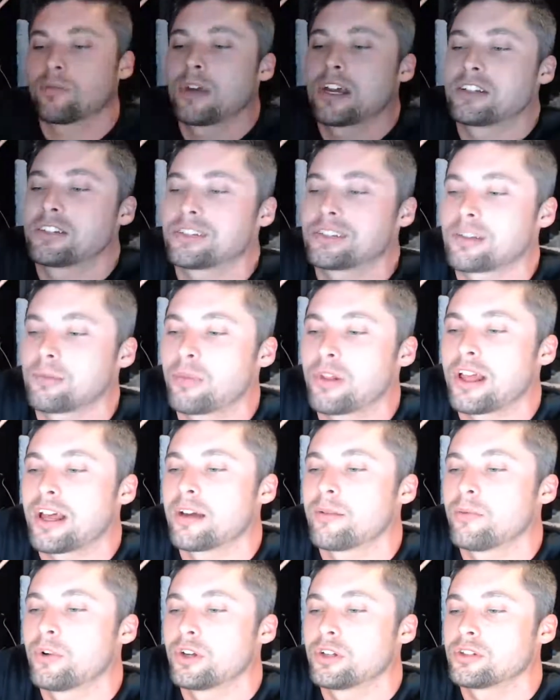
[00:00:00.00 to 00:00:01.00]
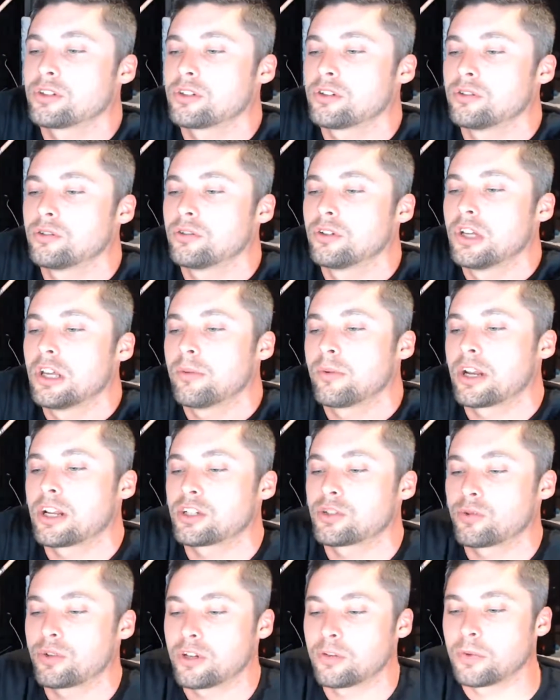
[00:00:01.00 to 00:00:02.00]
Magic Supply a bunch too, but I
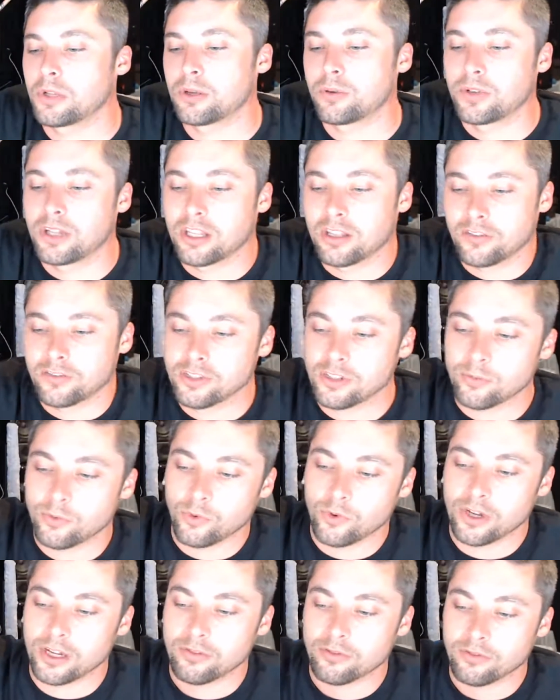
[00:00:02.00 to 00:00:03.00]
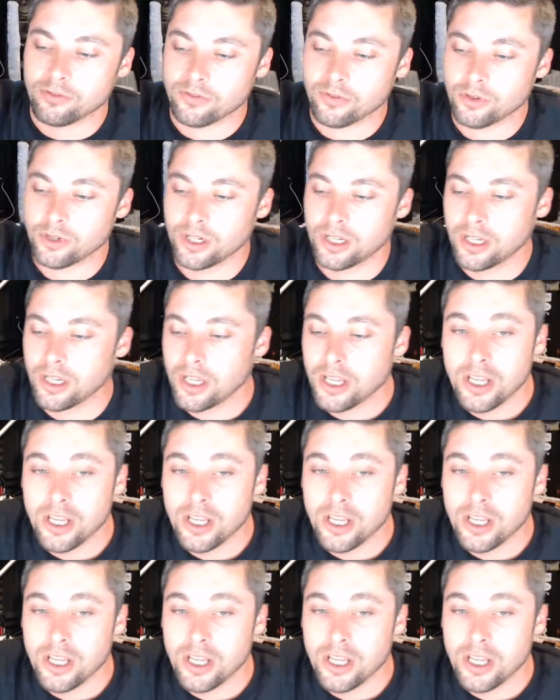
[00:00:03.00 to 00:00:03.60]
just wanted to be able to give some away for free.